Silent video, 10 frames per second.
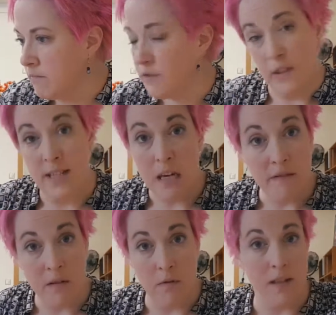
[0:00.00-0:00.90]
for
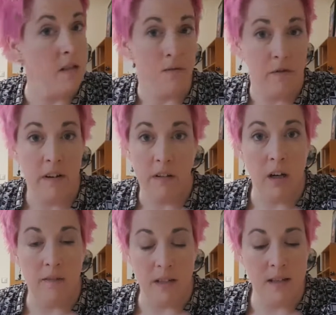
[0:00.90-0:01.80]
safety reasons, for very
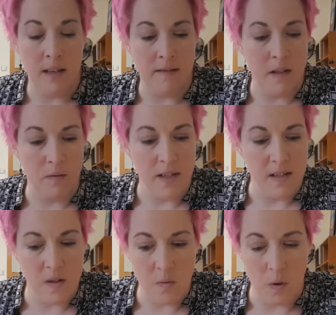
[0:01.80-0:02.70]
obvious safety
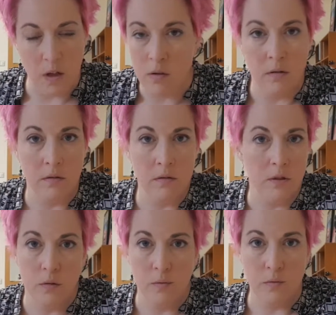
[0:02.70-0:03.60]
reasons, we couldn't
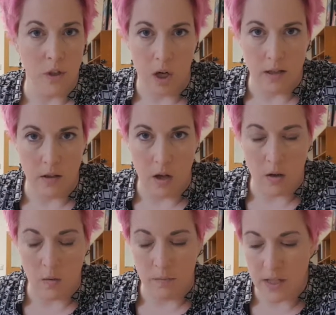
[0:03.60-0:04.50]
do the haunted
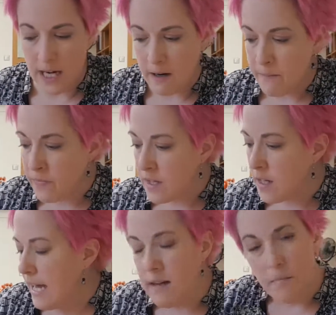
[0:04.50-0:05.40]
locker room today.
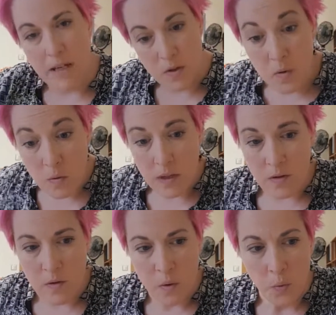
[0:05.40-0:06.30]
And my
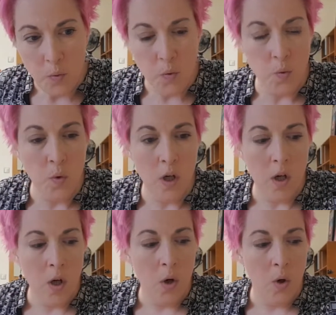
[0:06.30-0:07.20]
students who
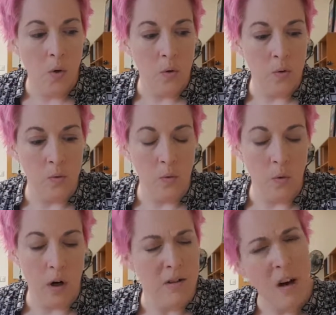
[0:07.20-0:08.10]

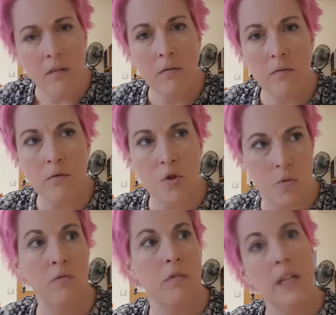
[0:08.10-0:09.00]
are not
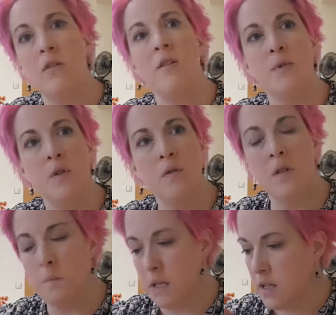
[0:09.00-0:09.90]
true leadership
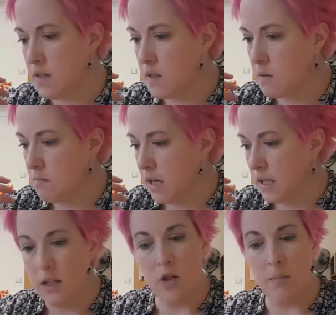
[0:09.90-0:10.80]
students, because my
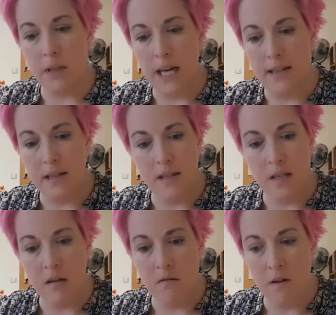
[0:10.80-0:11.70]
leadership class
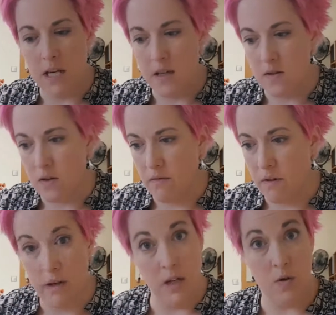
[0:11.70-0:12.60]
this year is a
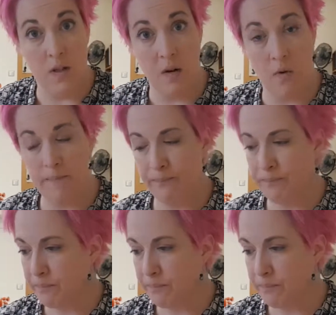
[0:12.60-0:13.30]
very interesting one,